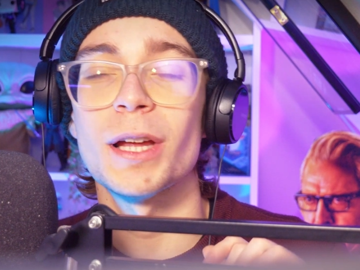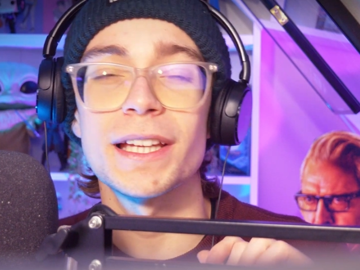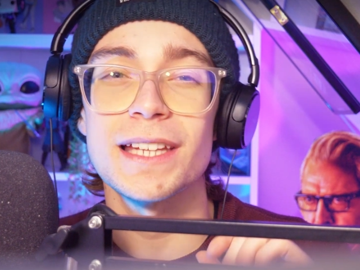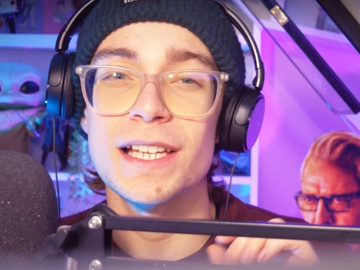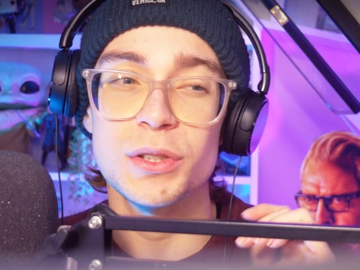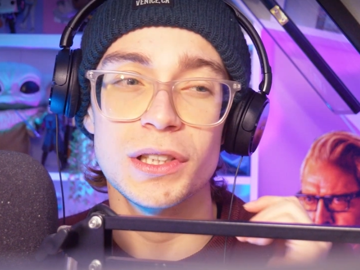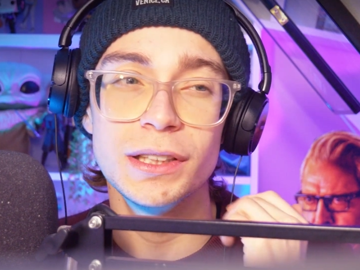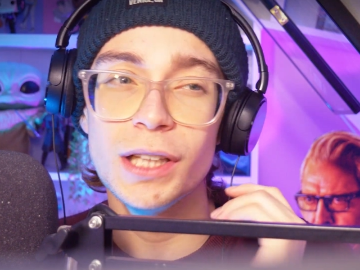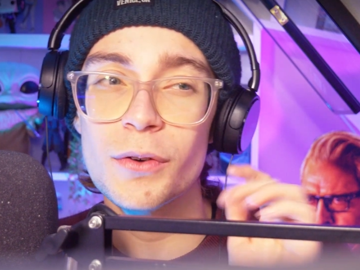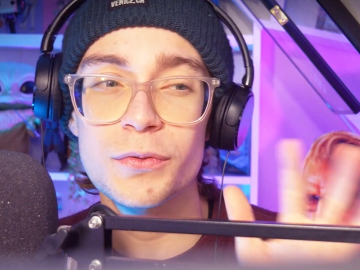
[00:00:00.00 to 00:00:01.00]
like, there's
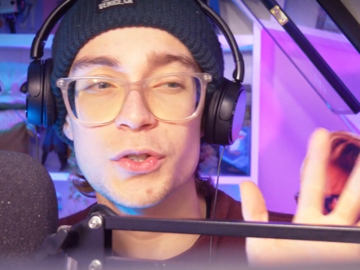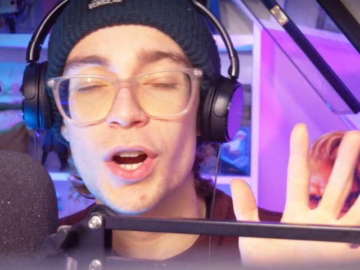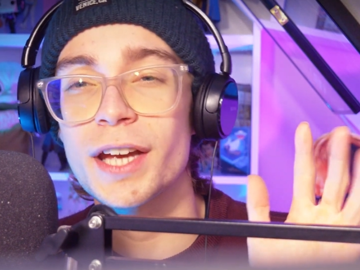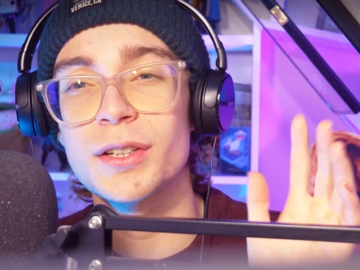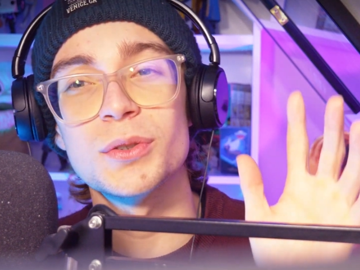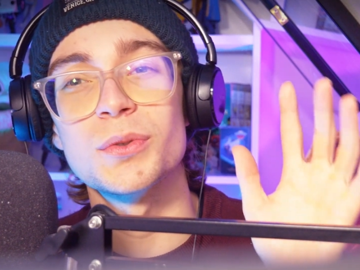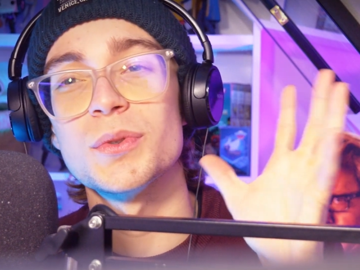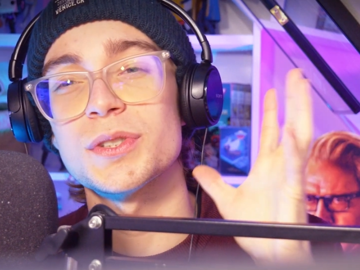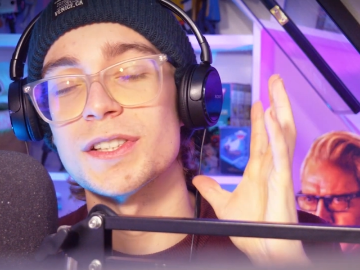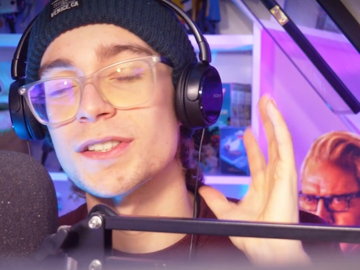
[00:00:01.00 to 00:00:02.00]
love
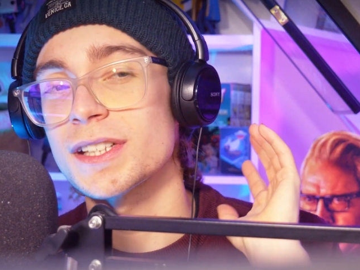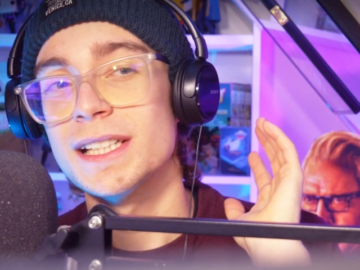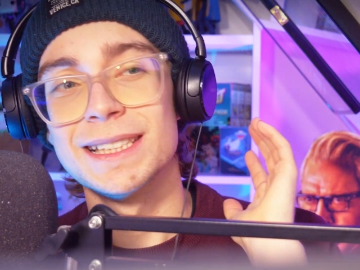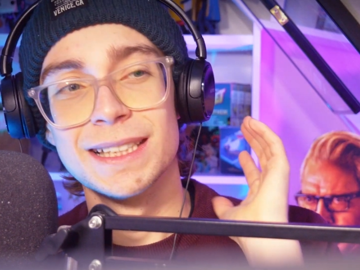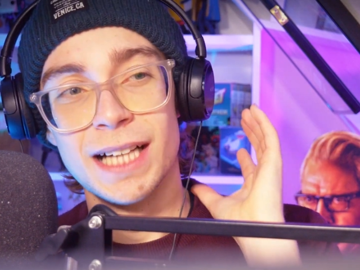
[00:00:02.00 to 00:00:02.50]
triangles and,